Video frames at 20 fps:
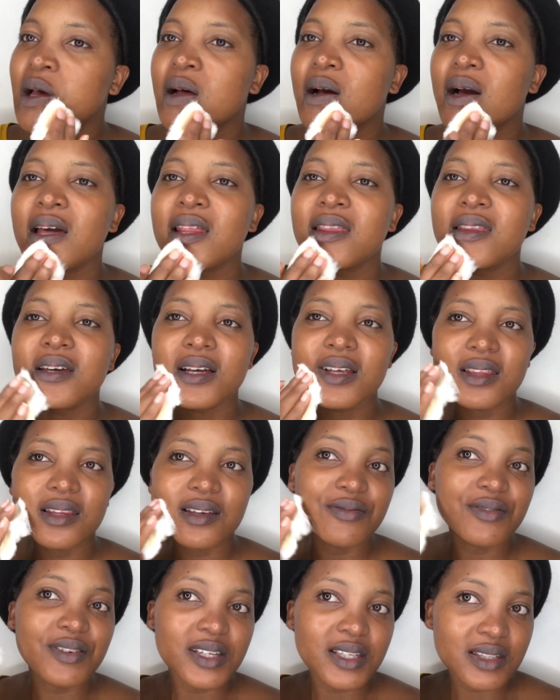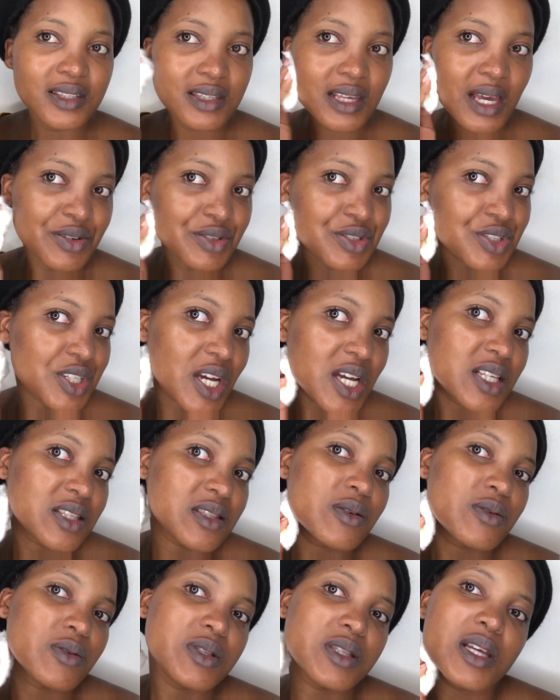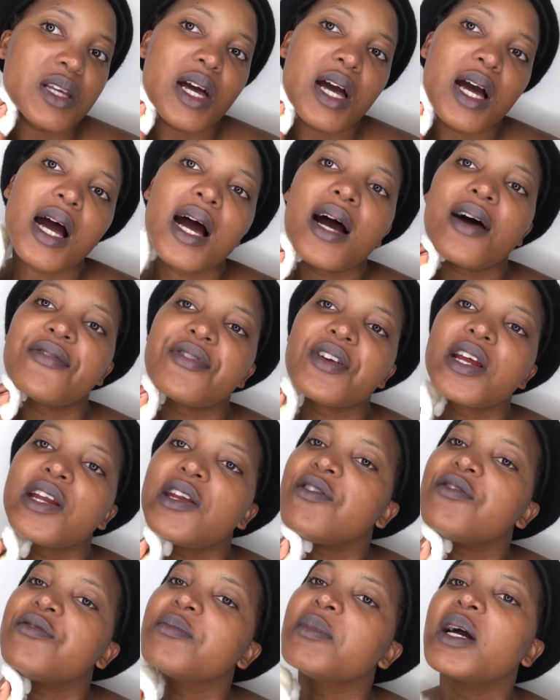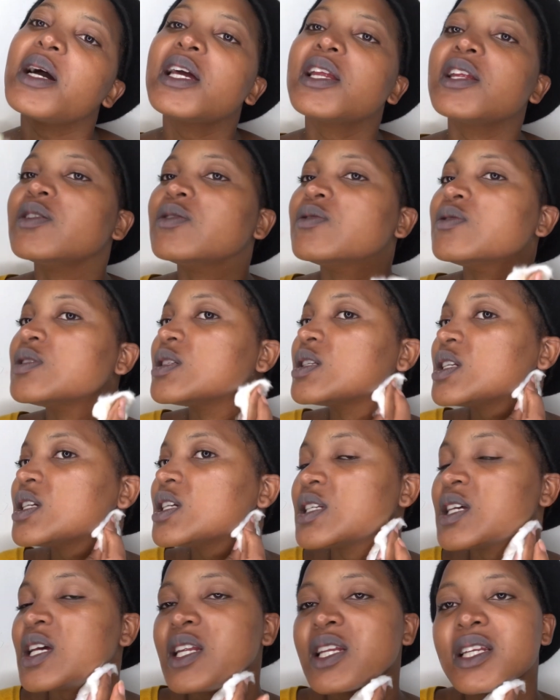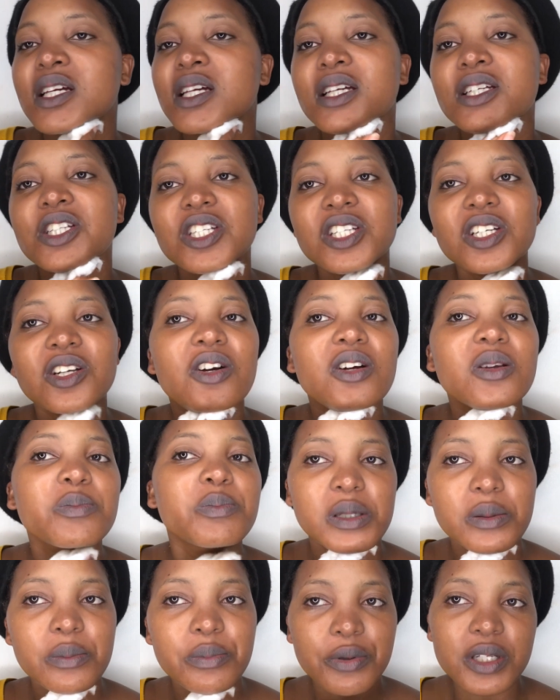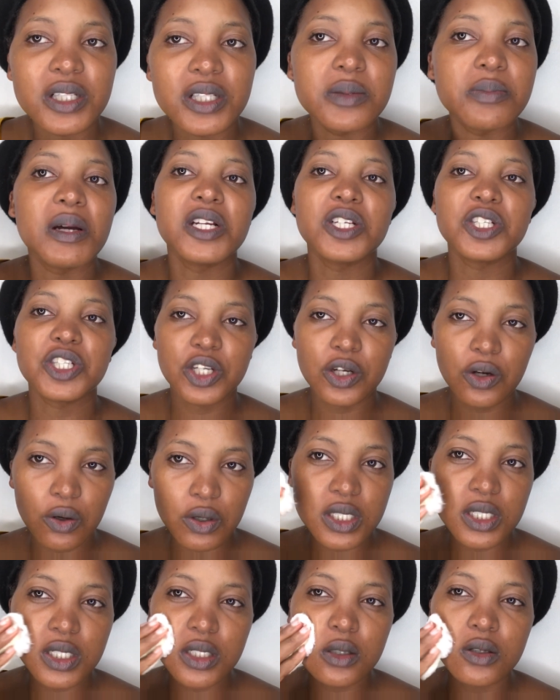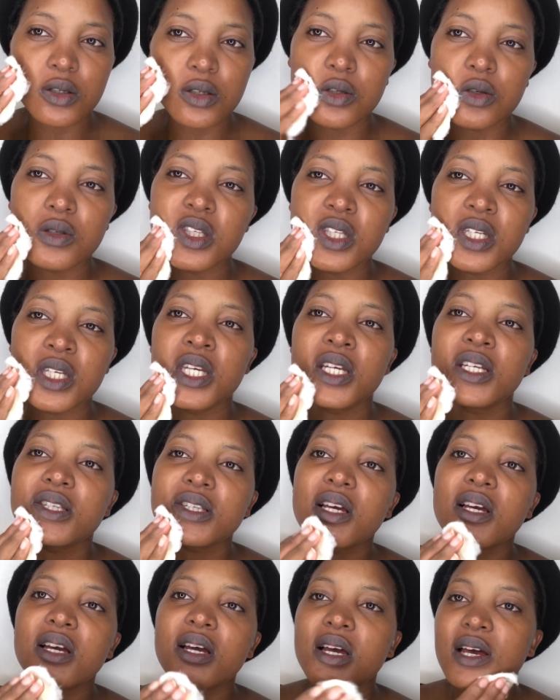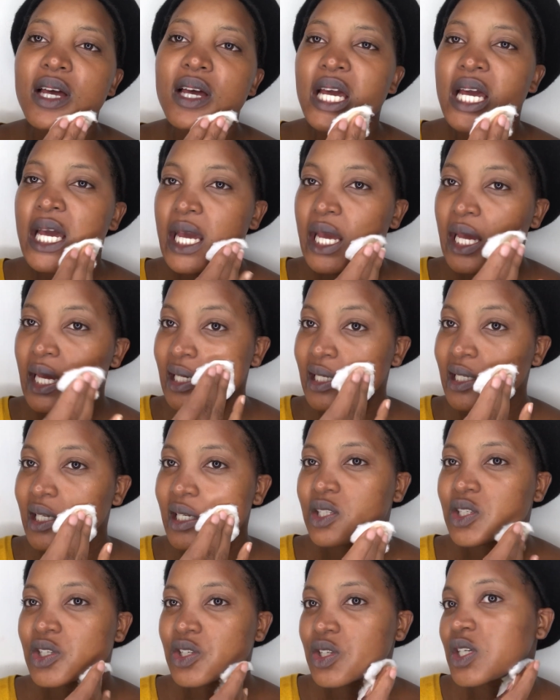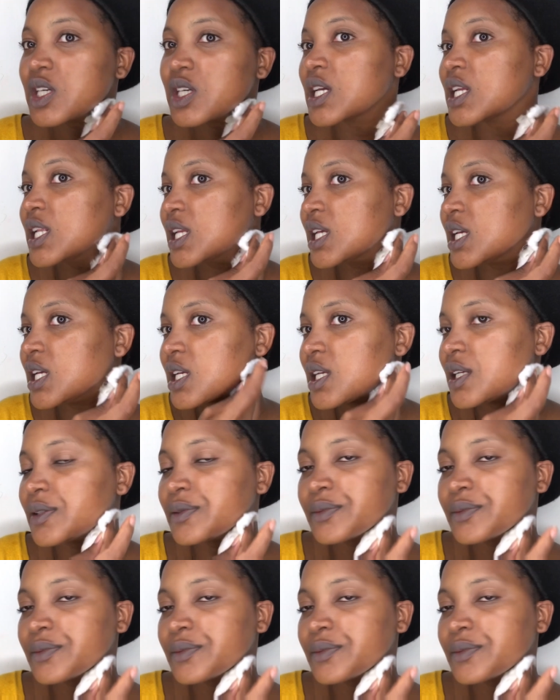I think the face adjusts, because a friend of mine used it and she got pimples, but she continued using it, and it really,